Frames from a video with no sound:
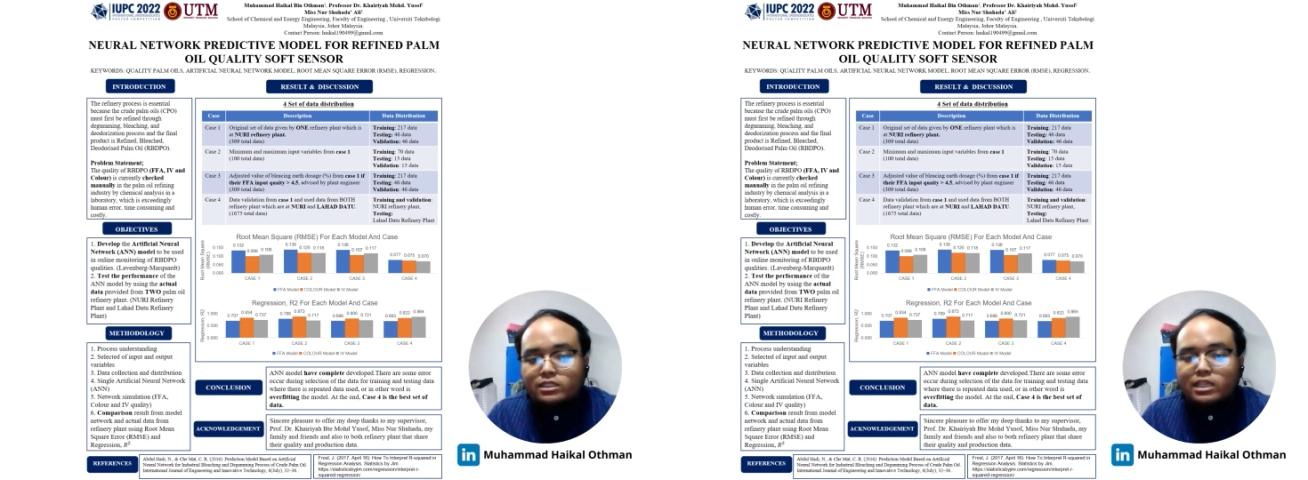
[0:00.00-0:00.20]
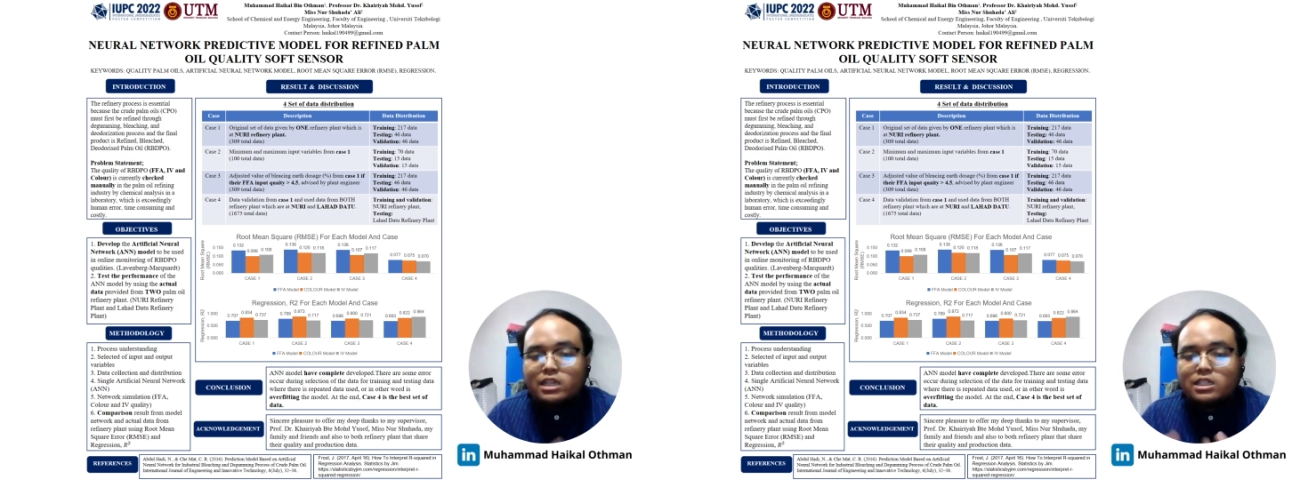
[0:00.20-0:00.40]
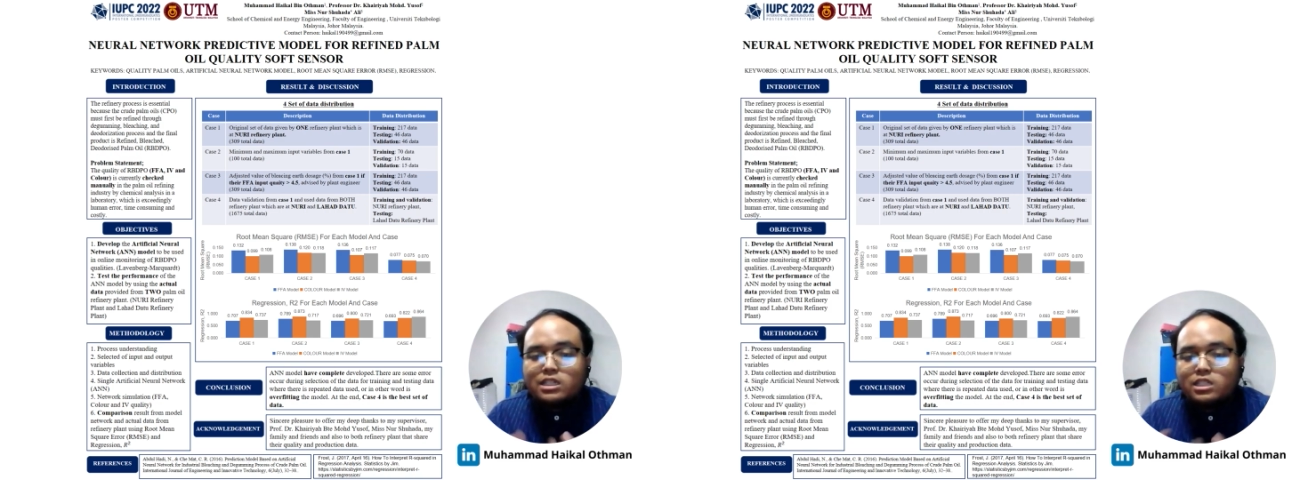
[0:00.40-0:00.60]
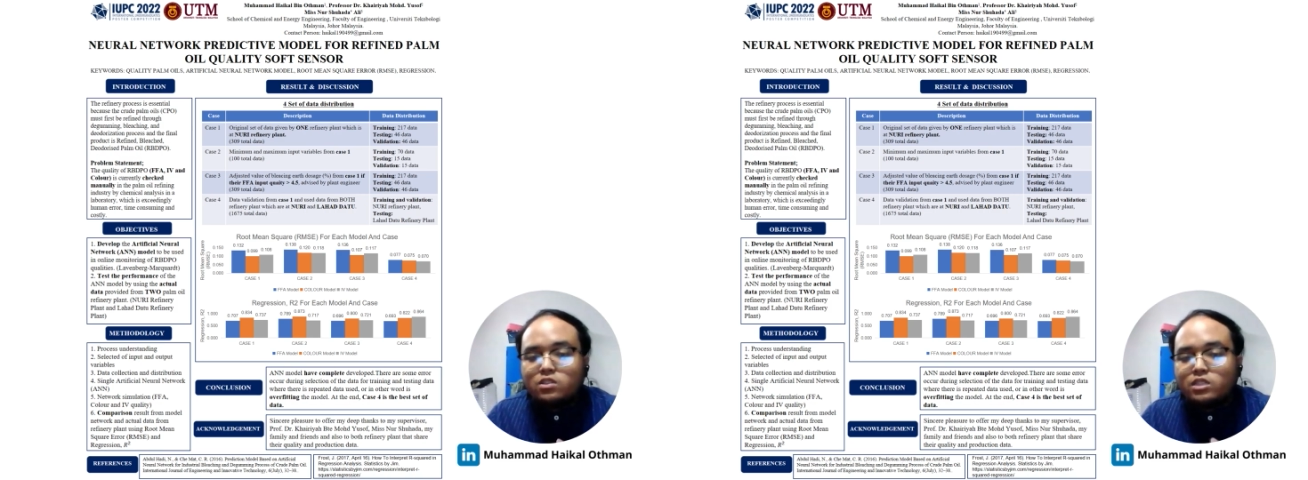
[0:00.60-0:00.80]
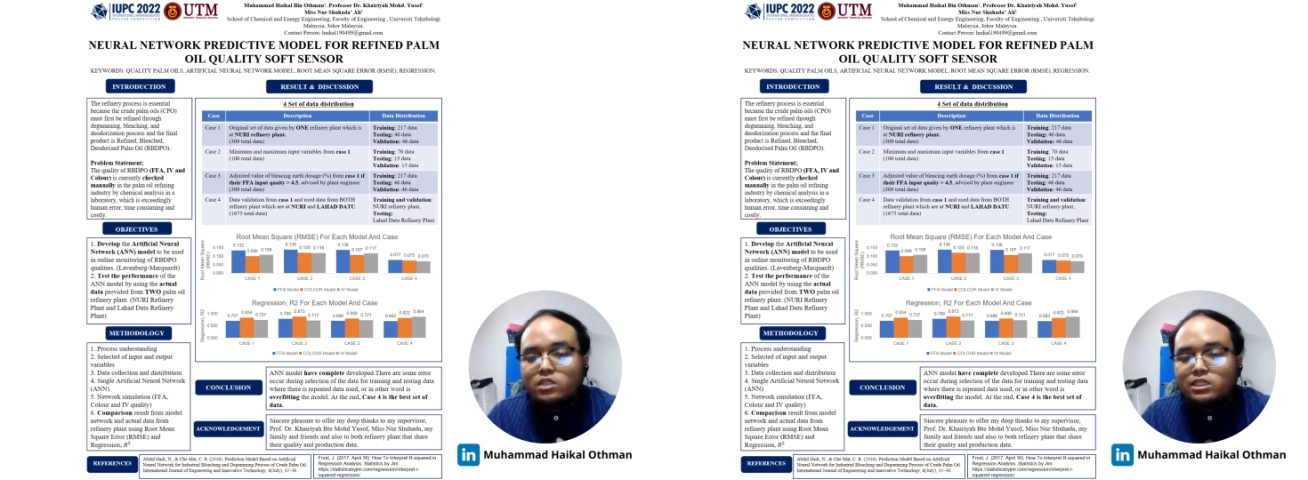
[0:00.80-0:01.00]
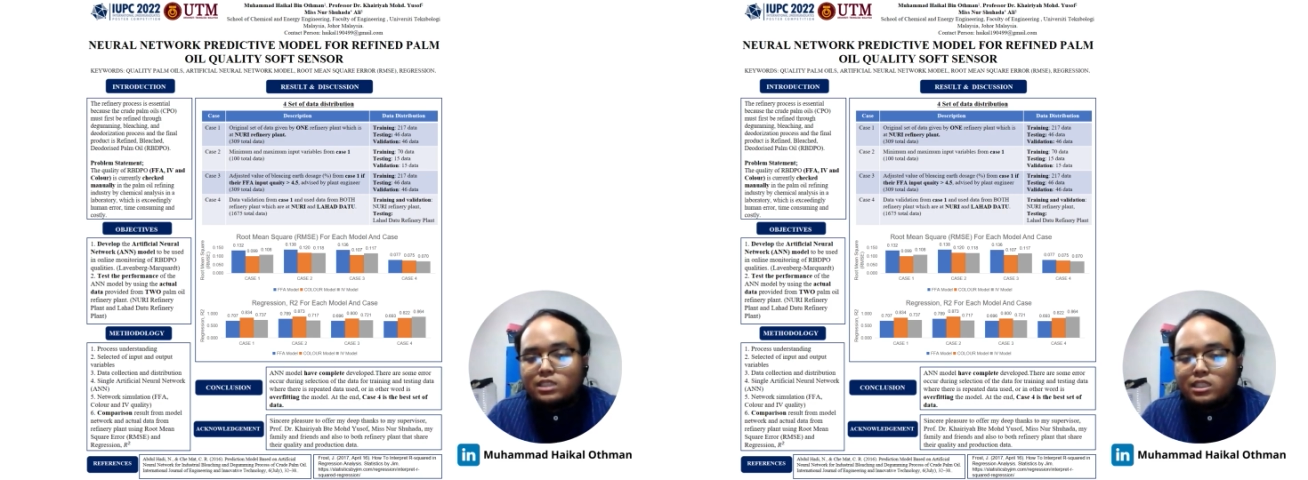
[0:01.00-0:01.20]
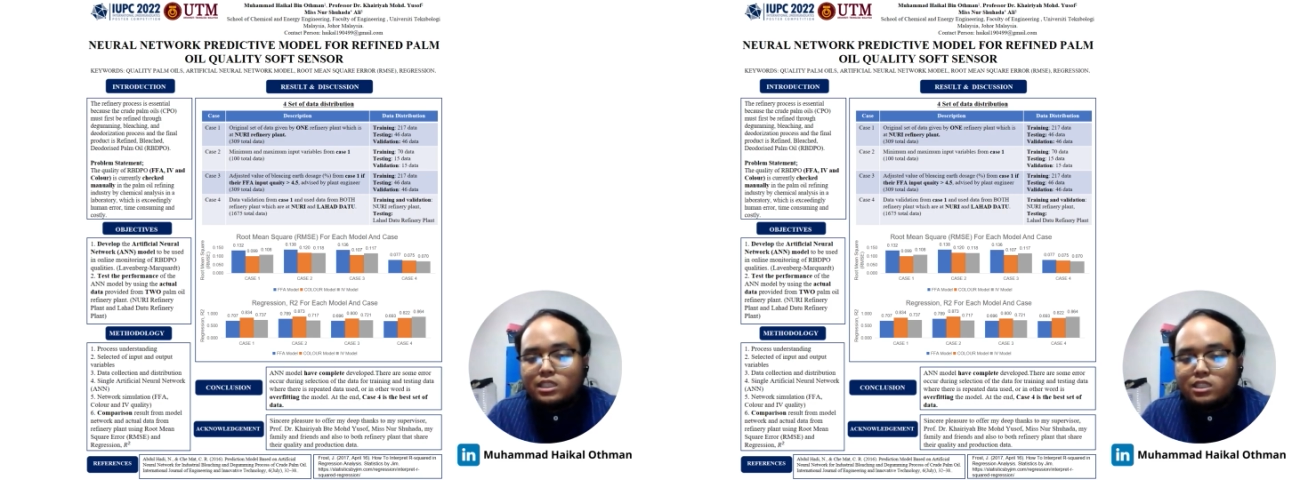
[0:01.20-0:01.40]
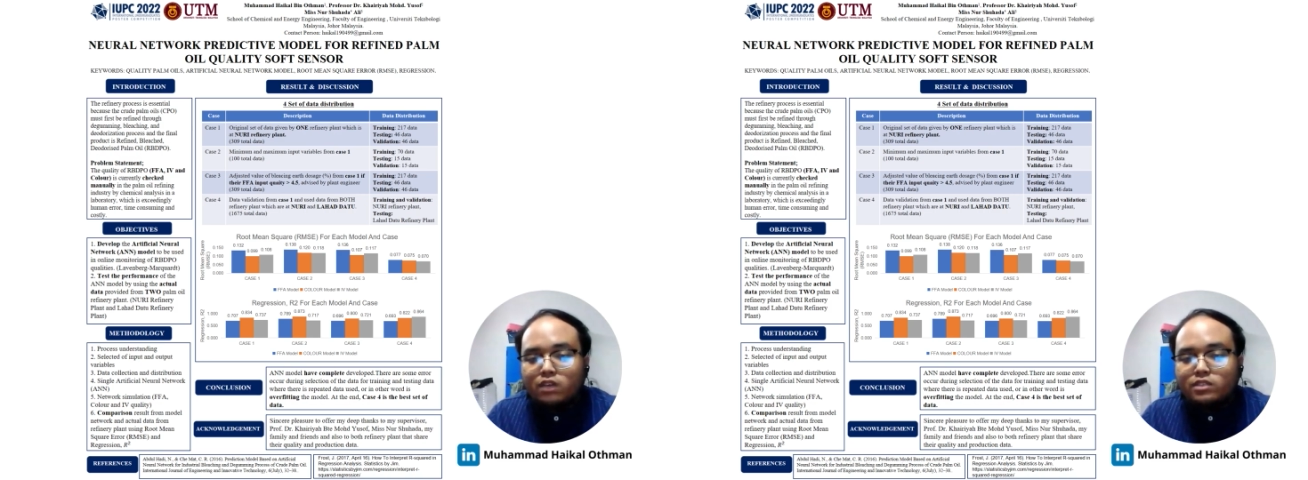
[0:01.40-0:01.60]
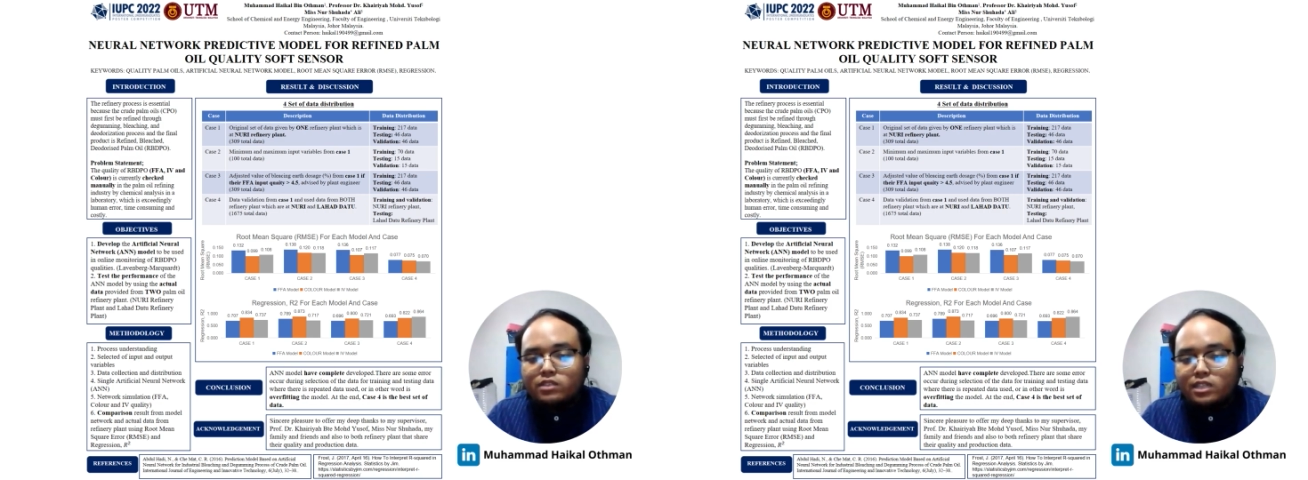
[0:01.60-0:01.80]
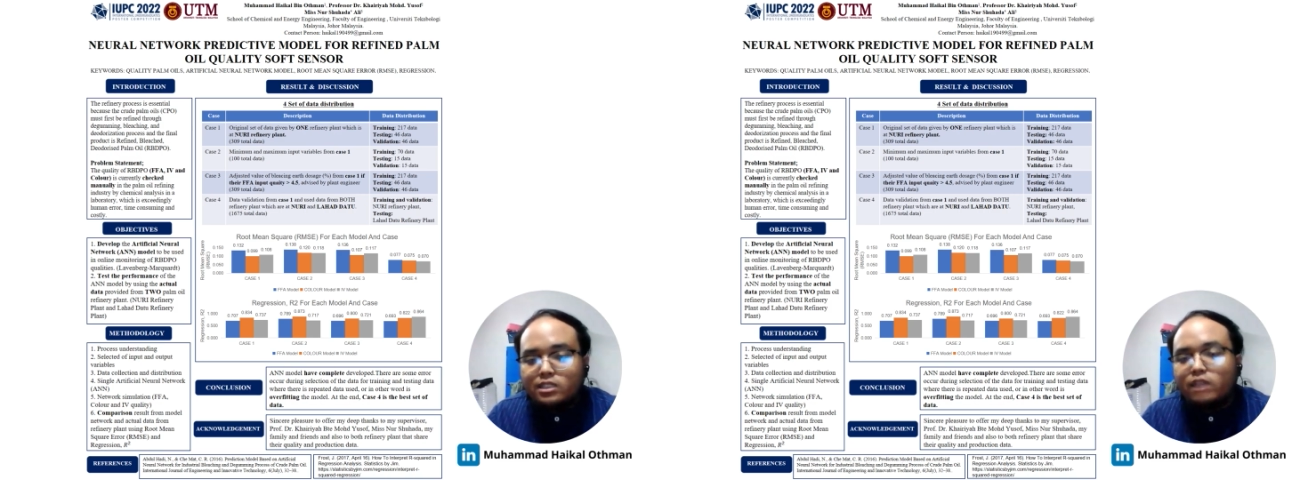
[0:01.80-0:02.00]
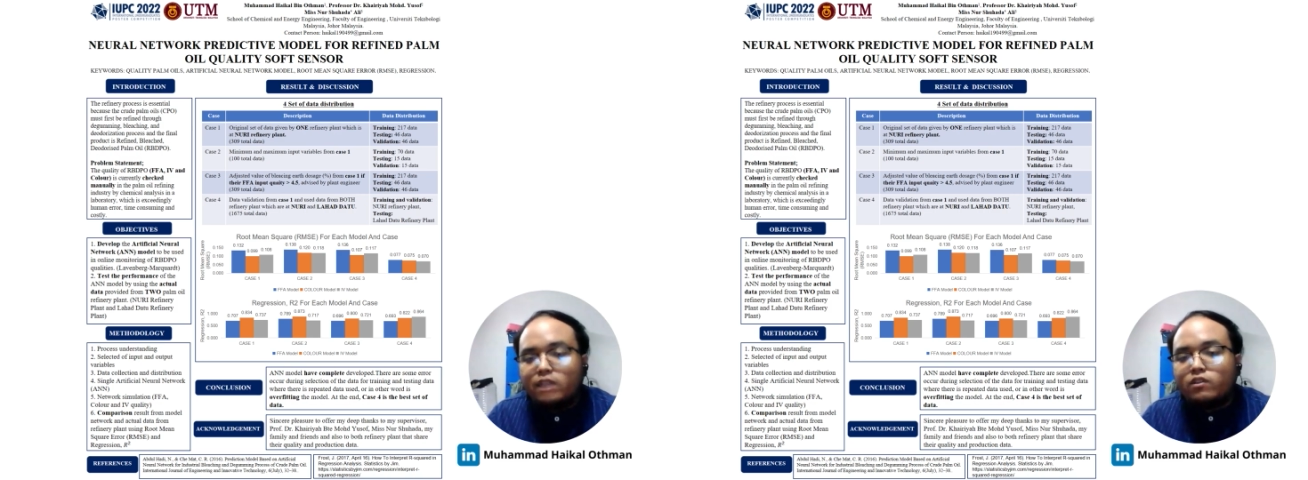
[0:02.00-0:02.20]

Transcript: that occur during the selection of the data